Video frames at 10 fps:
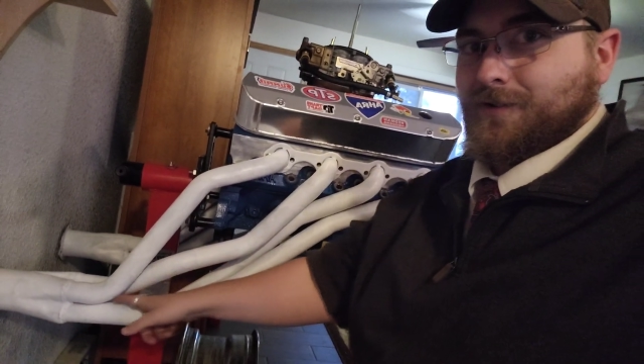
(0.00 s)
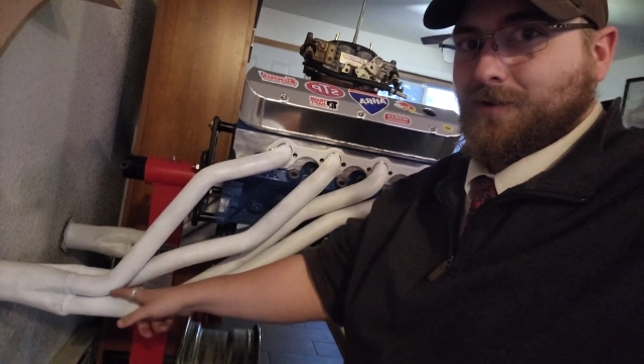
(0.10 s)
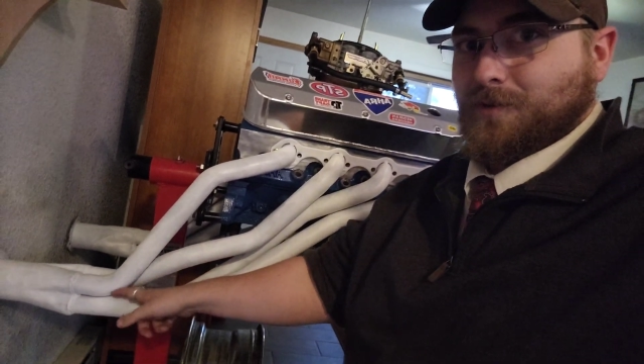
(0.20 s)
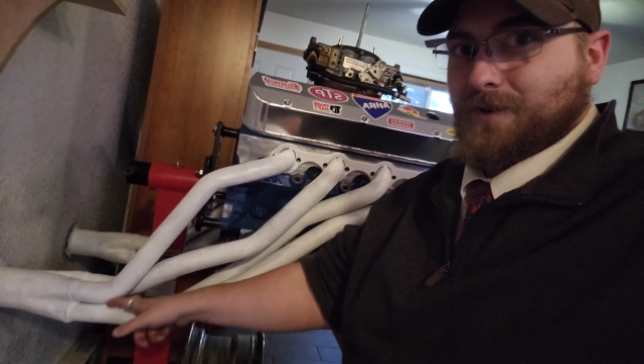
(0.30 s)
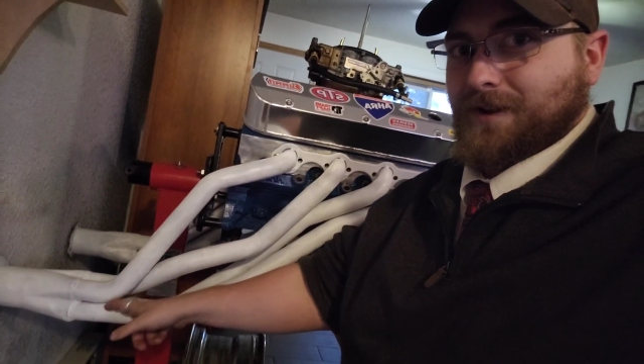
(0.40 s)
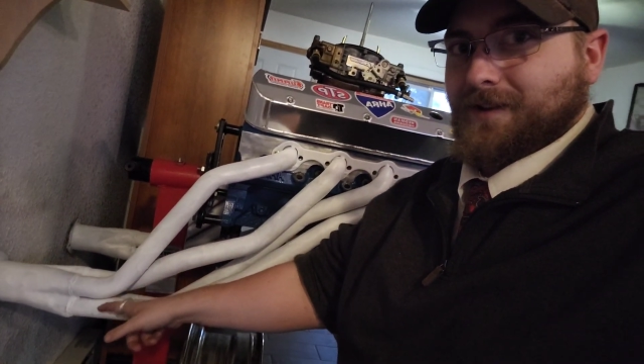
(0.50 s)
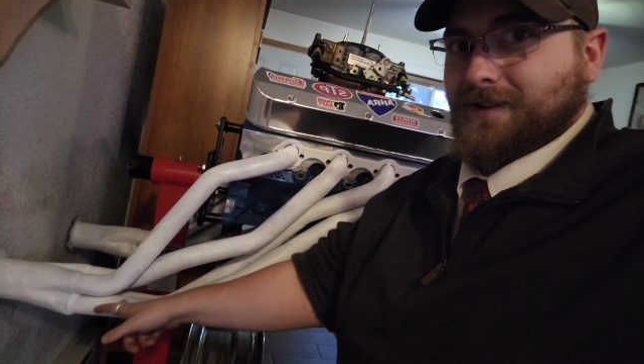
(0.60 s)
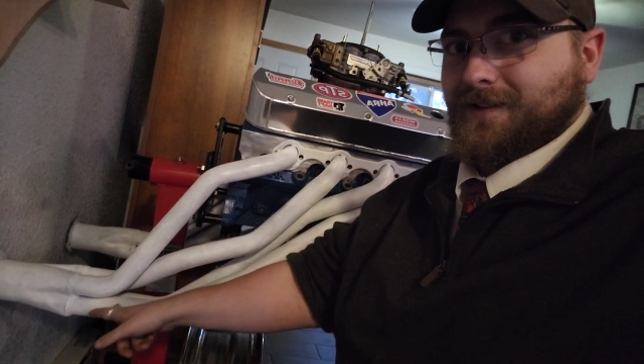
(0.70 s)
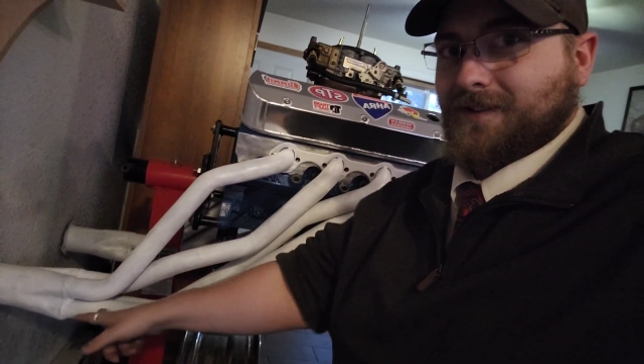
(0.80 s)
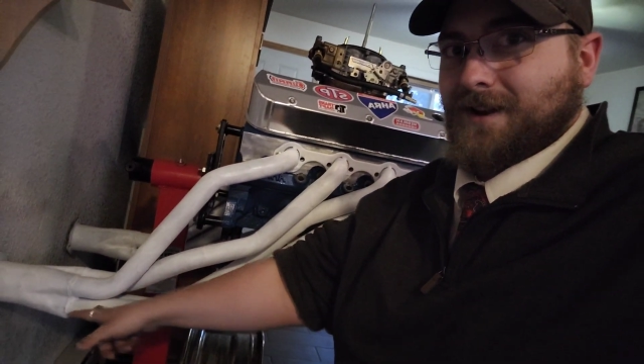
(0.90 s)
so when it
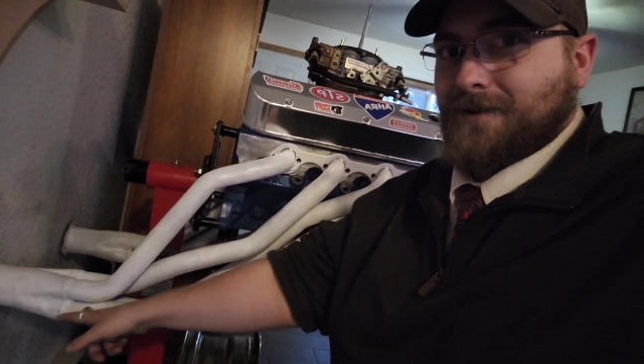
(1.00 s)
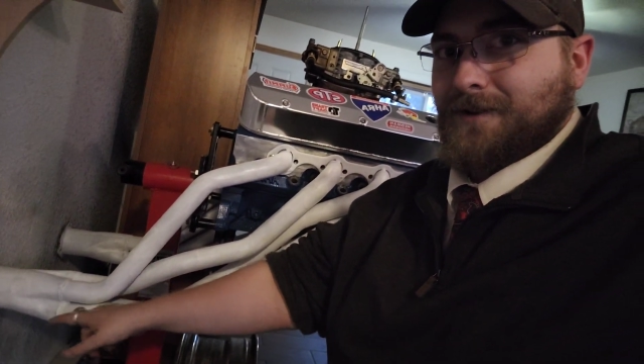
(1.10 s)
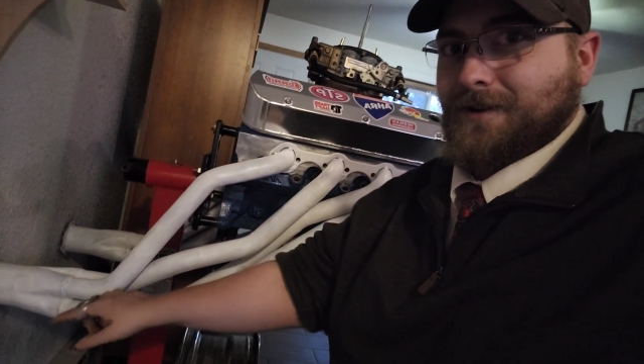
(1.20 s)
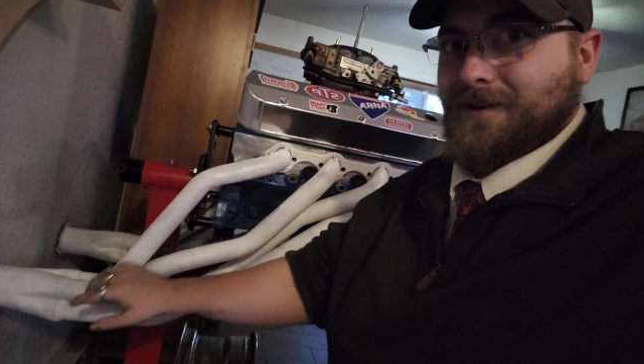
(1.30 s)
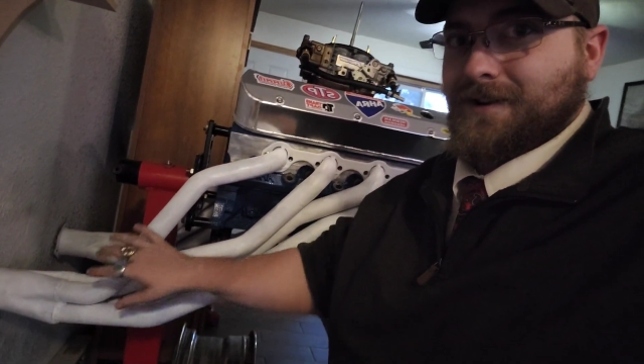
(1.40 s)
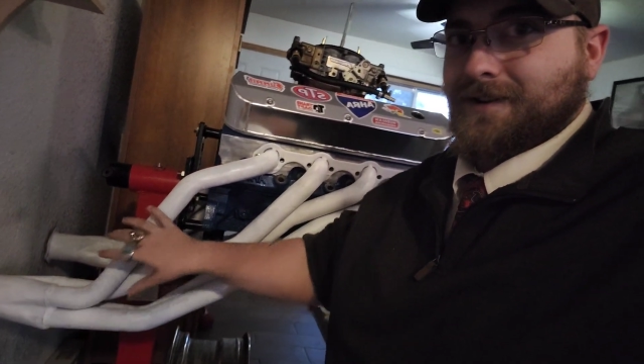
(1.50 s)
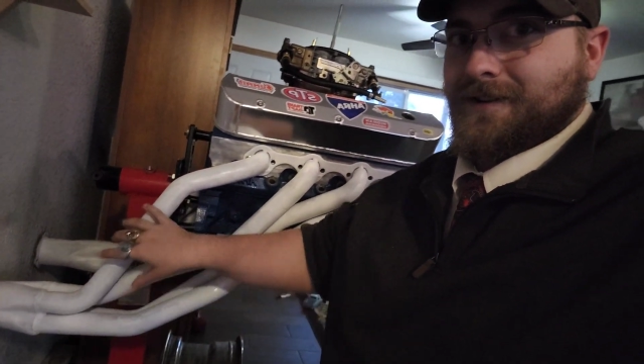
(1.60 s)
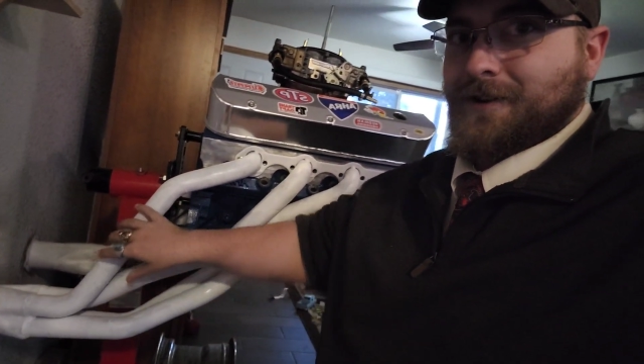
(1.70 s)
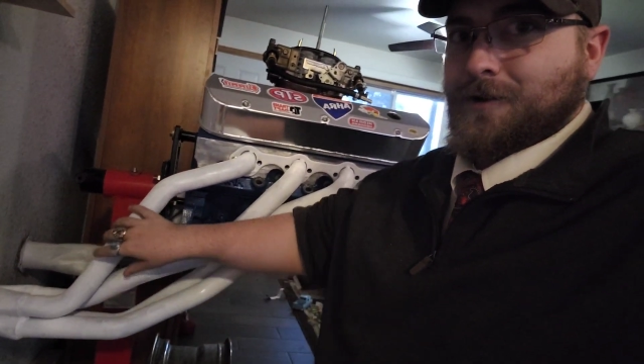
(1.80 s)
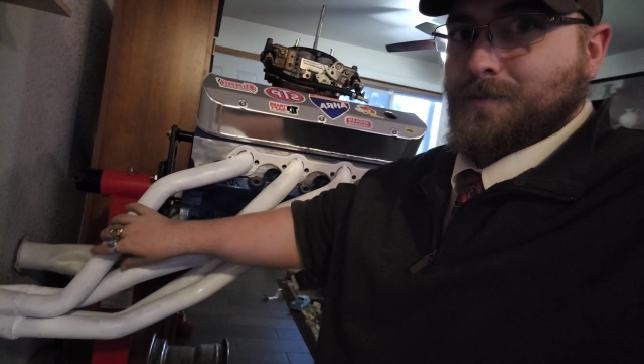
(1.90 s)
gets down here, it
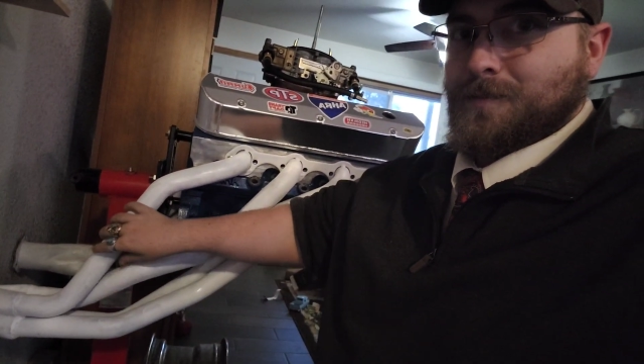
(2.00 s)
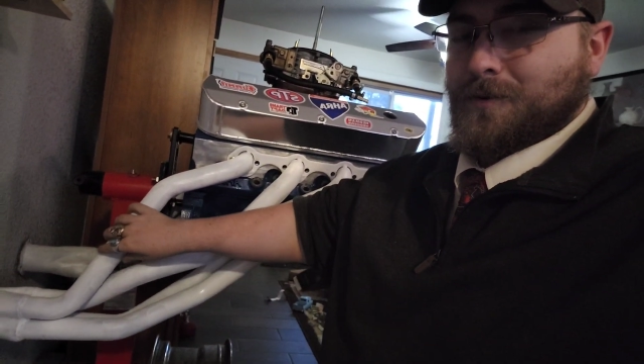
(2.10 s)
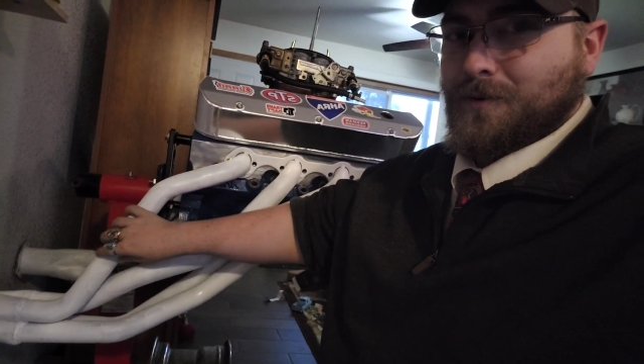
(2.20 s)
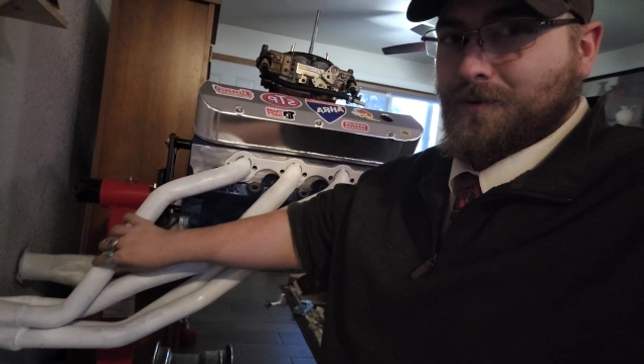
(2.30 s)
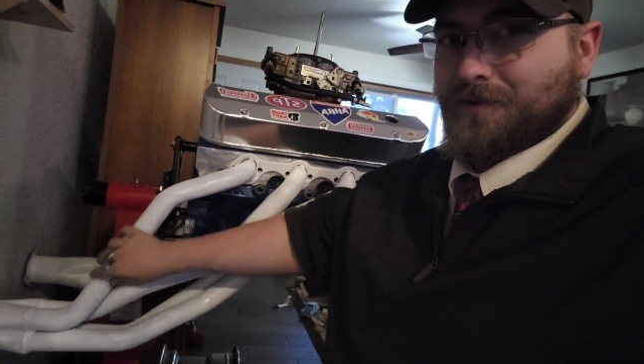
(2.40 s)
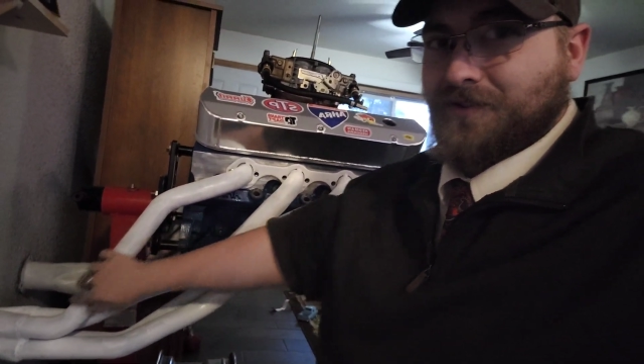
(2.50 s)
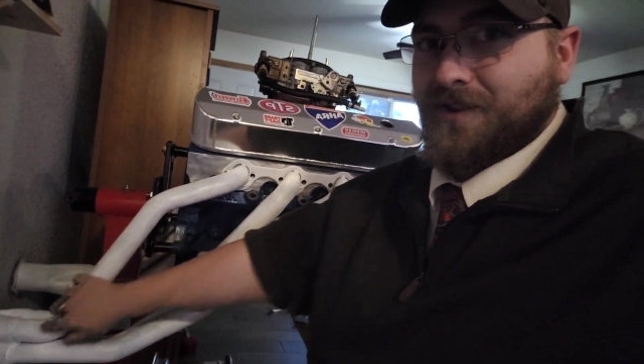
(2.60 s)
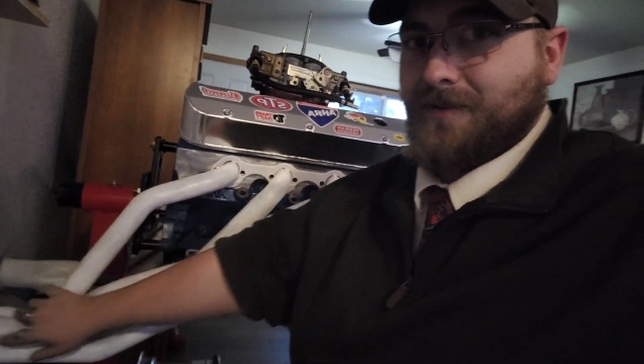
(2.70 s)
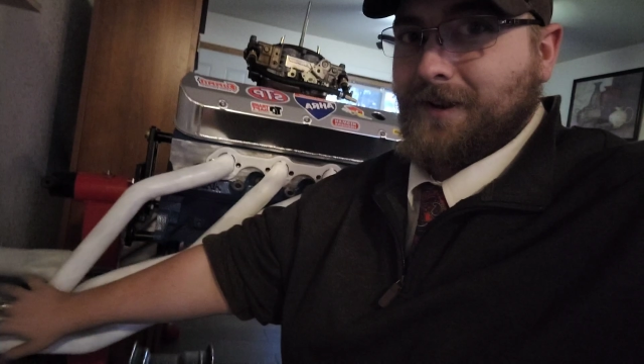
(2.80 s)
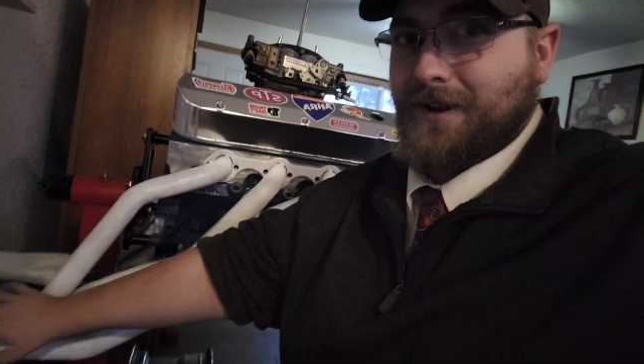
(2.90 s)
can help pull
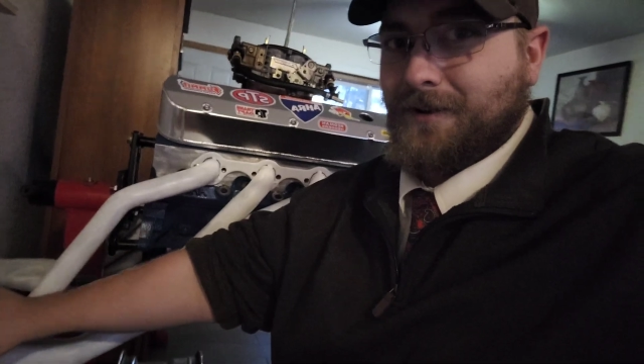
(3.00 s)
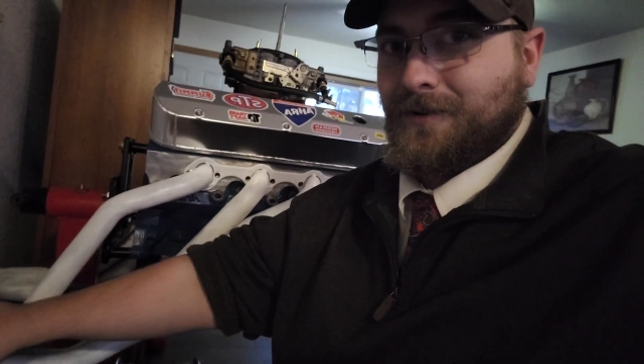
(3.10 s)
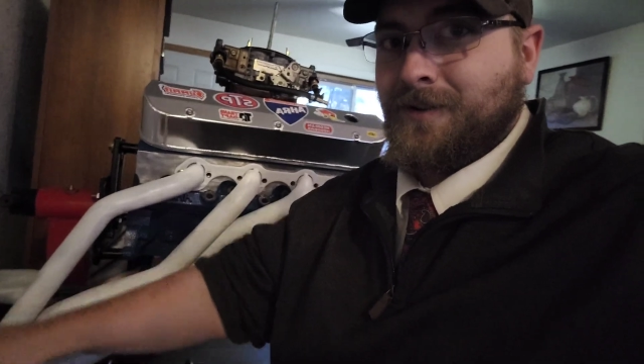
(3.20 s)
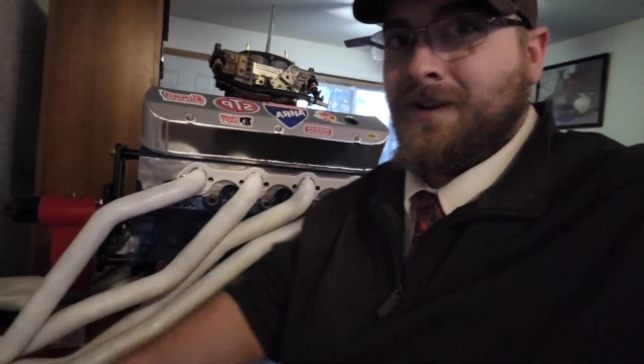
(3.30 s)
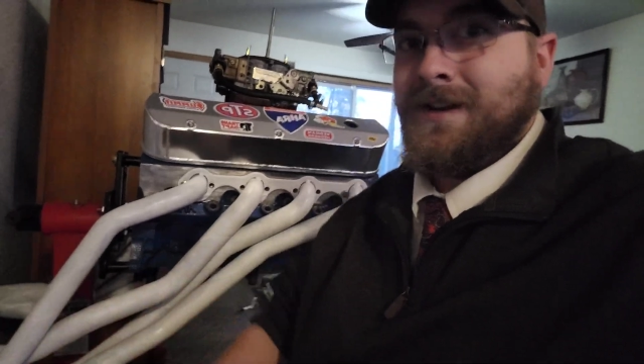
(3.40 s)
7 out.